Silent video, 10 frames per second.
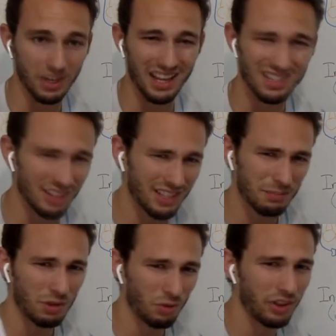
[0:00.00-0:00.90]
Okay, so
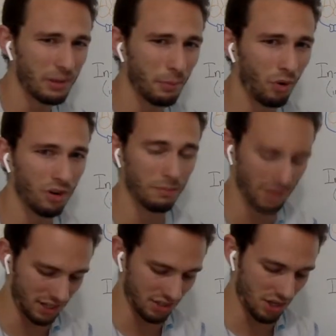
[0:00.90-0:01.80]
that's going to be really
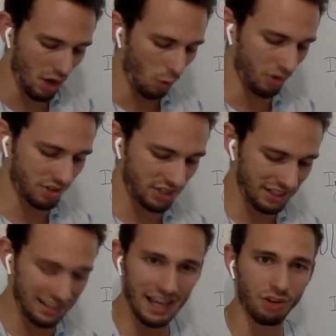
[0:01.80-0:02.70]
important because we'll
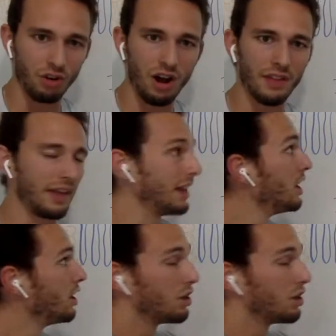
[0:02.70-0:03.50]
see later on that